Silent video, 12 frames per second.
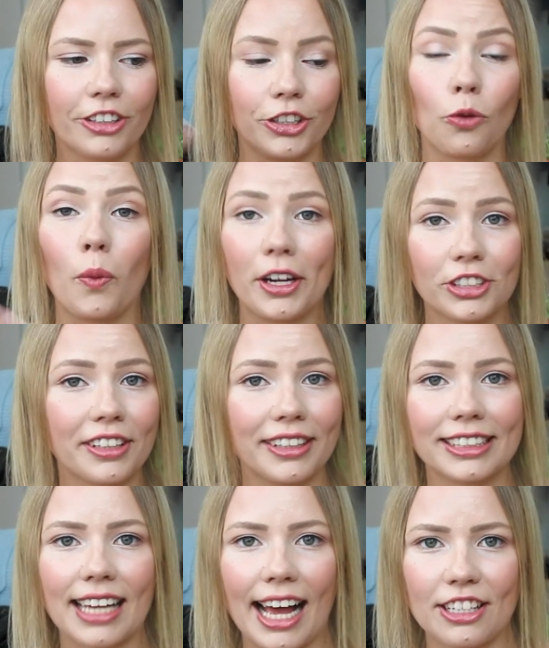watching
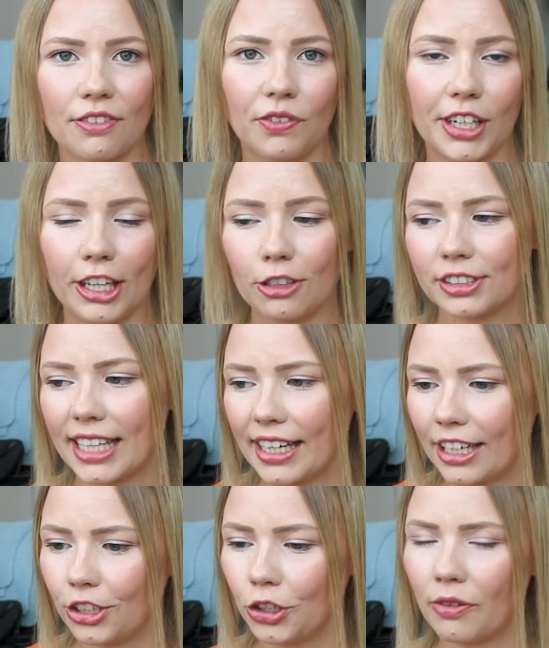these kinds of videos,
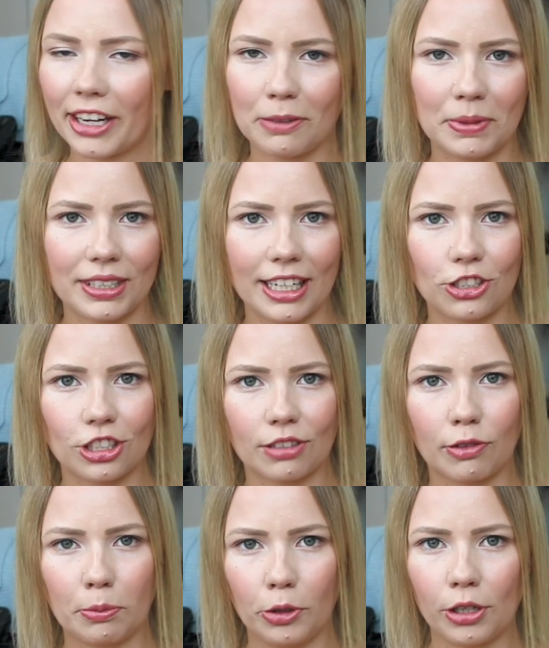getting new
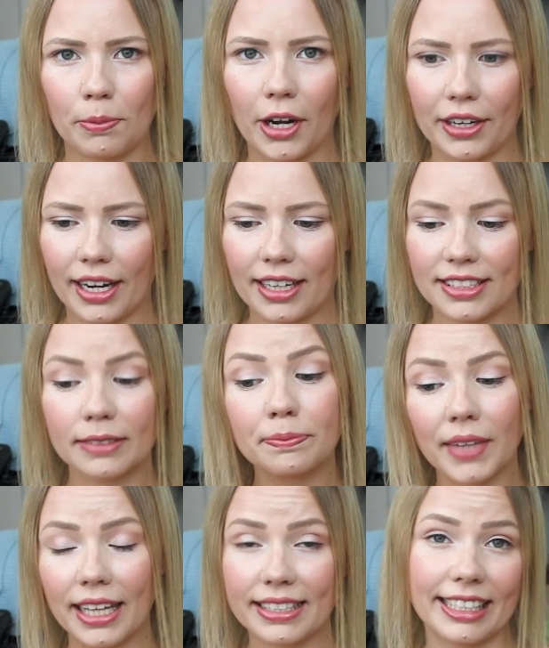recommendations for beauty products
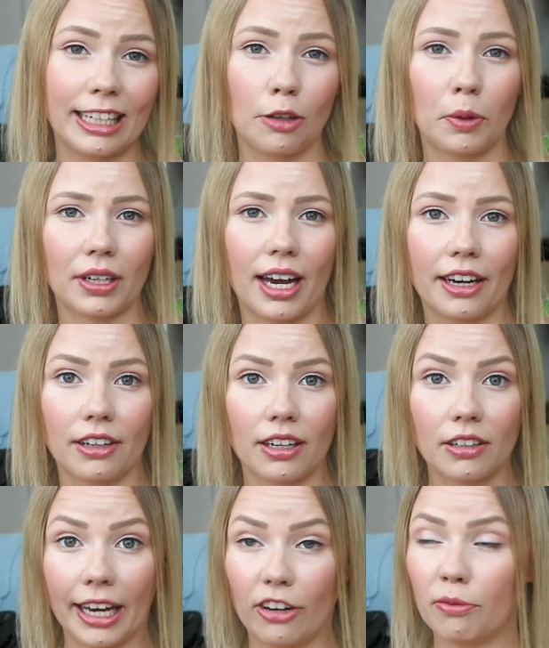and seeing what
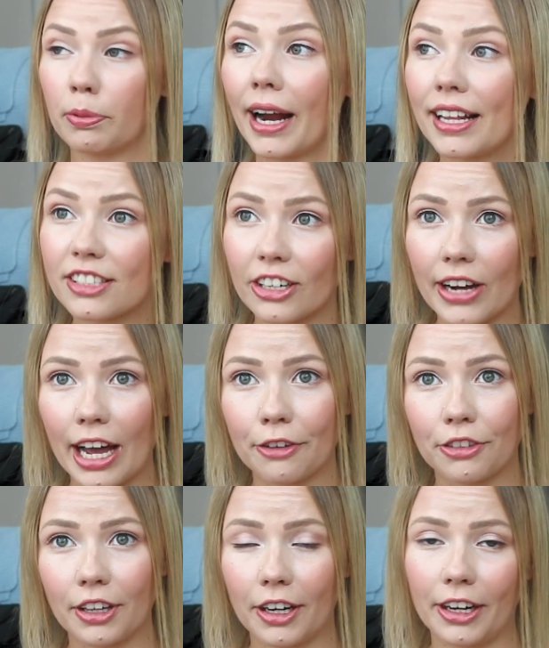kind of brands are
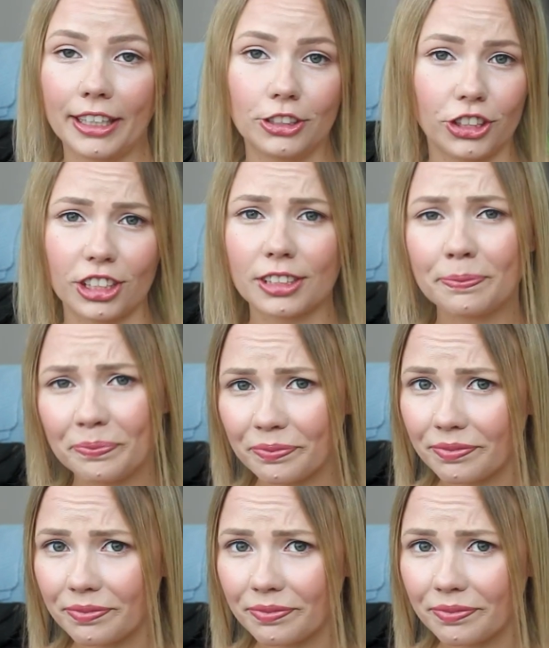out there, and just,